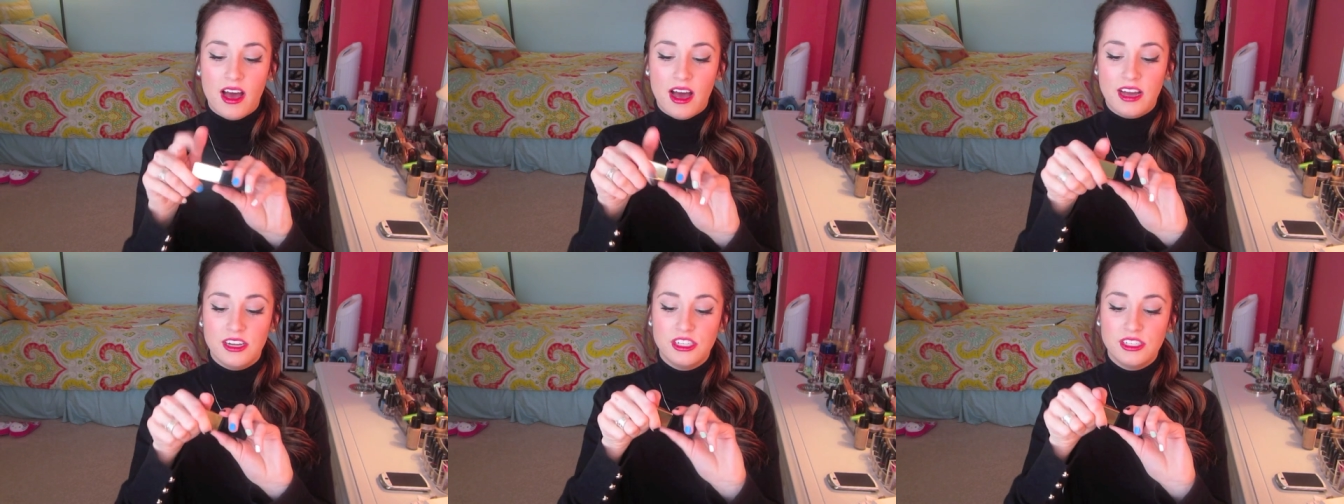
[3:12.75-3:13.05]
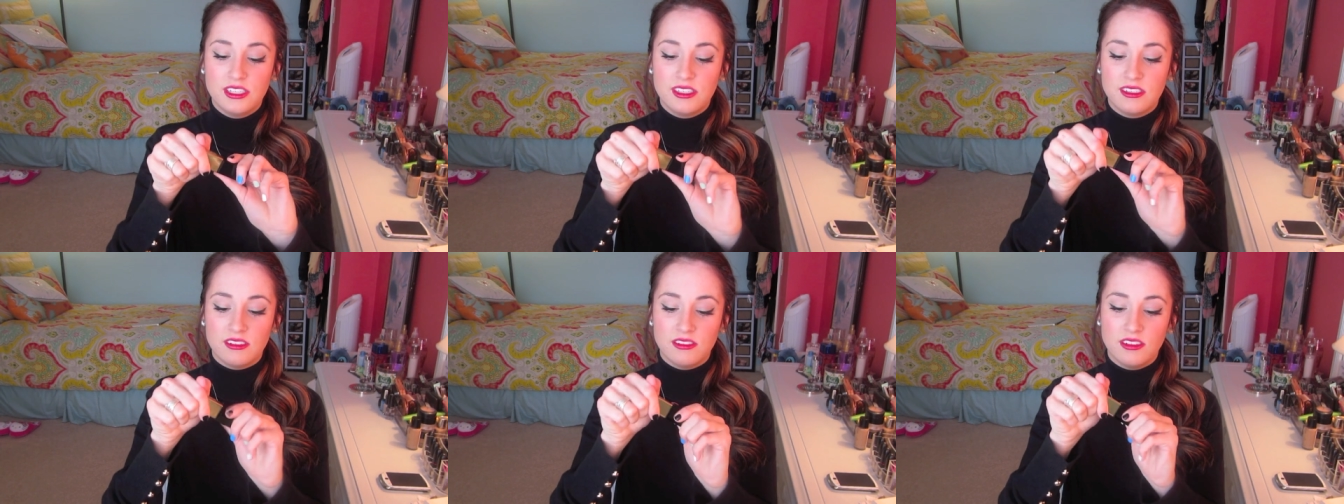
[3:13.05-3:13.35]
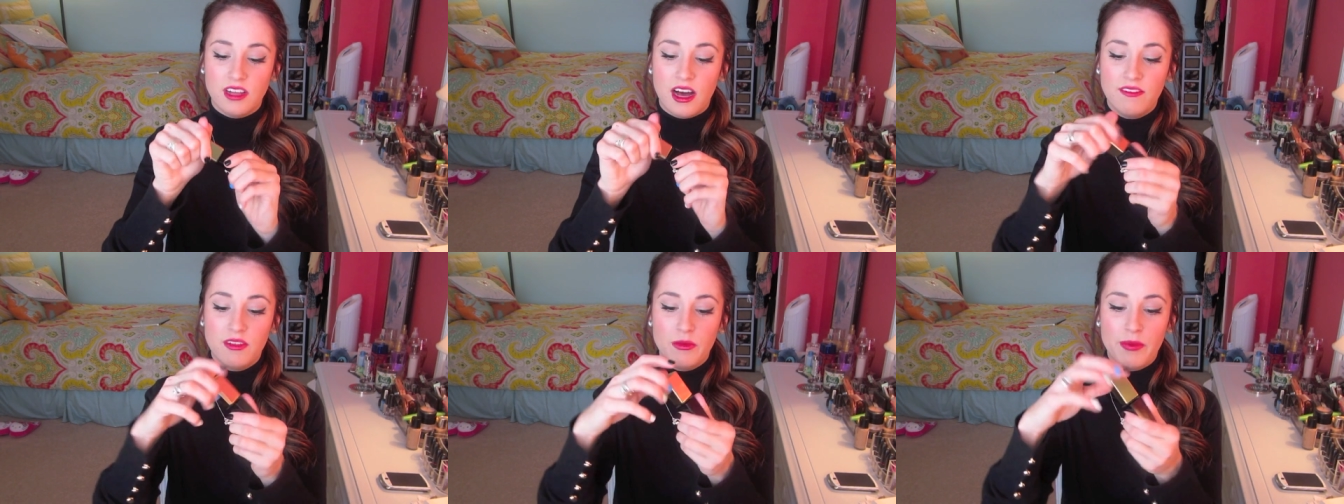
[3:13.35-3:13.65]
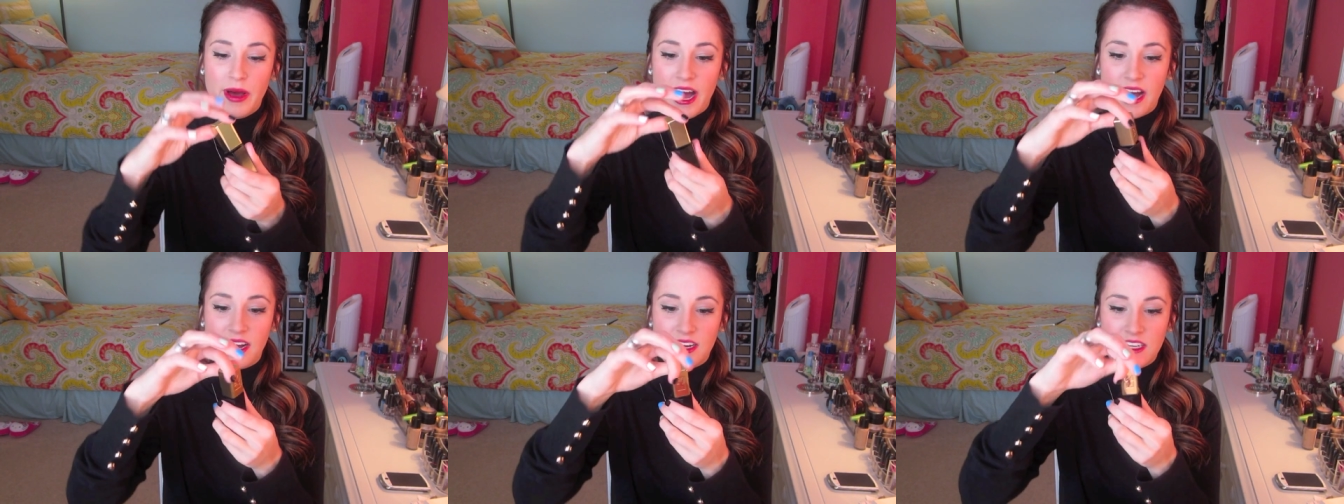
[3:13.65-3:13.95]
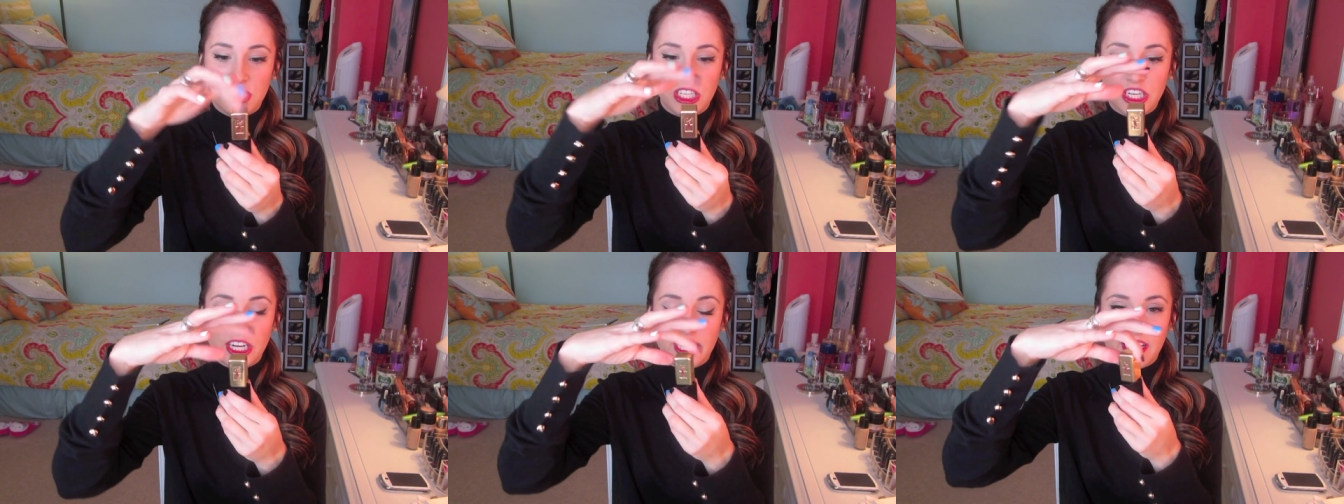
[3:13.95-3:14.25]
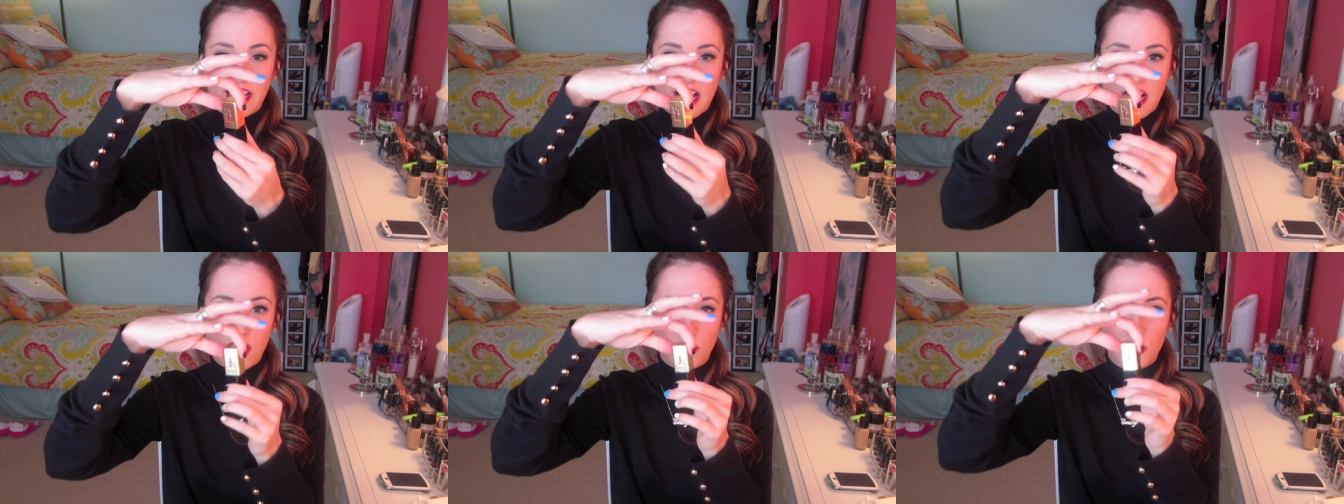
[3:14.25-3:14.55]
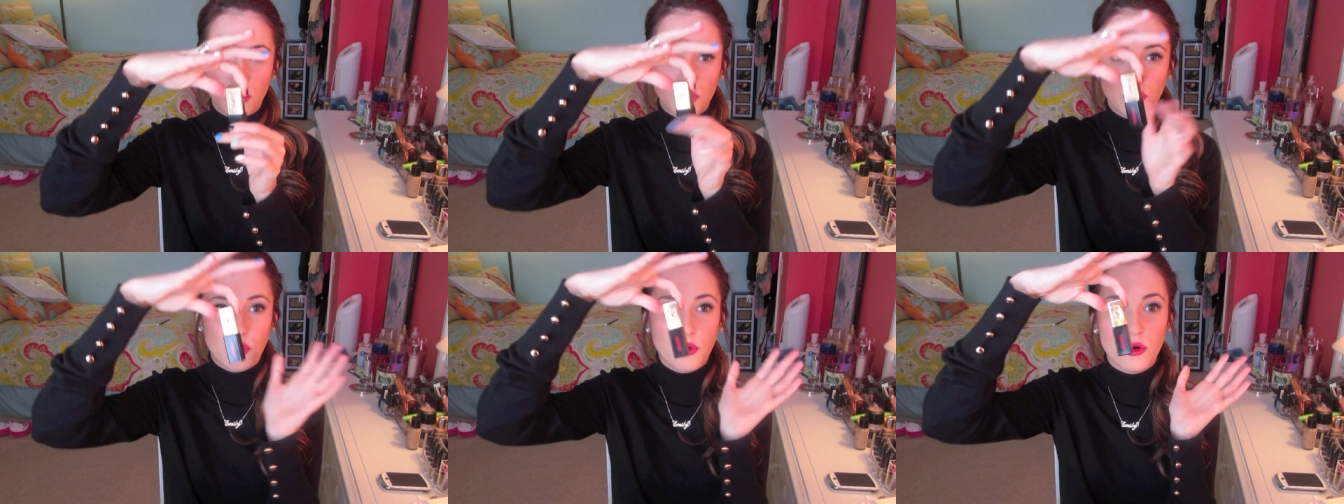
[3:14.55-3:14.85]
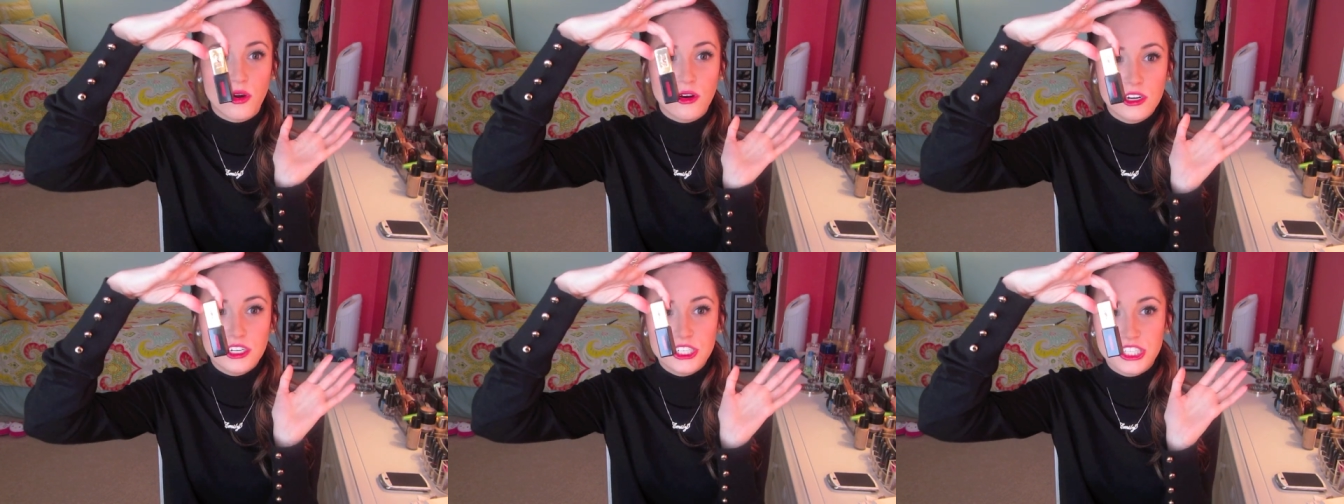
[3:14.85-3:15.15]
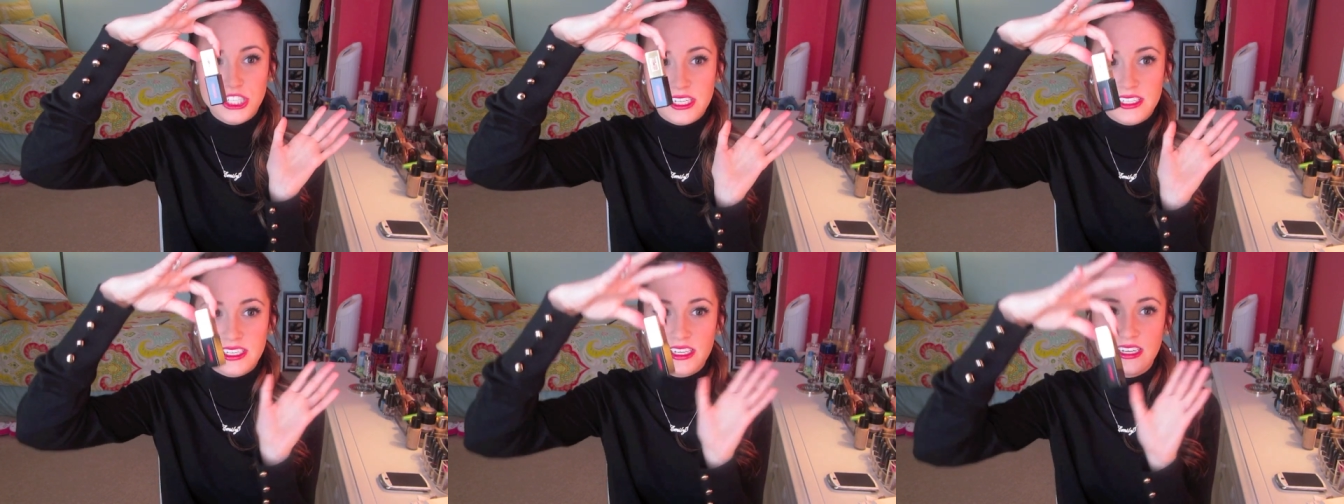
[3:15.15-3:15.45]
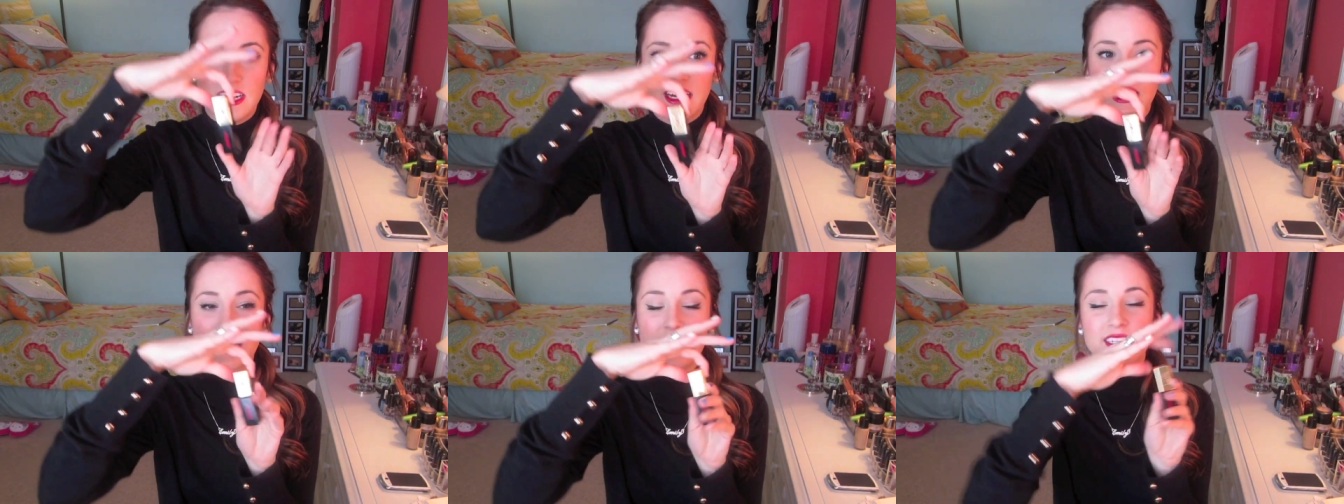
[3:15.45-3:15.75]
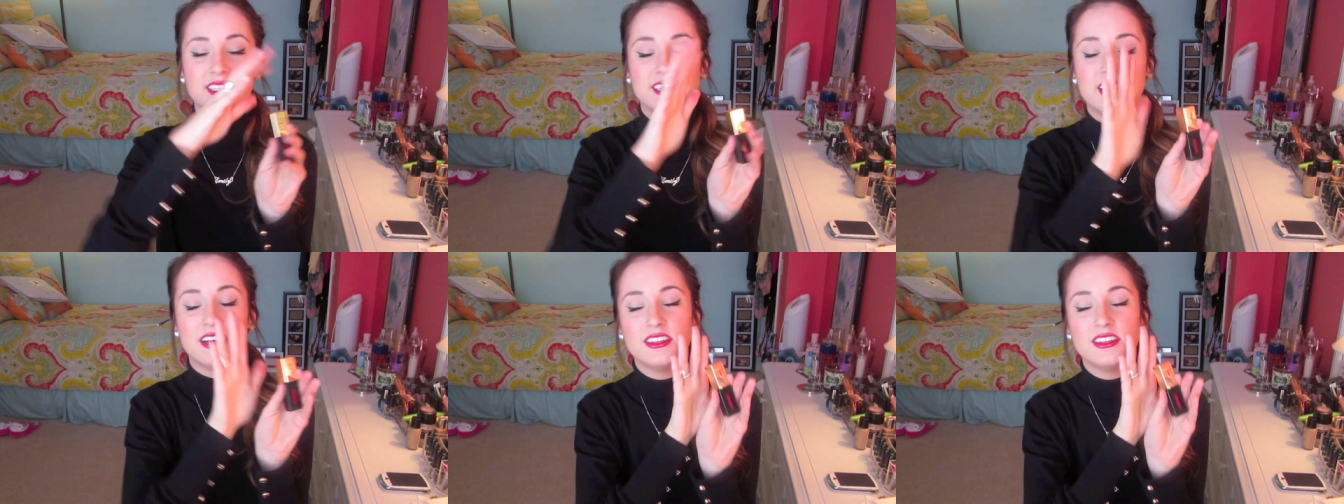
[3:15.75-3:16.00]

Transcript: I just love the packaging, how gorgeous it is.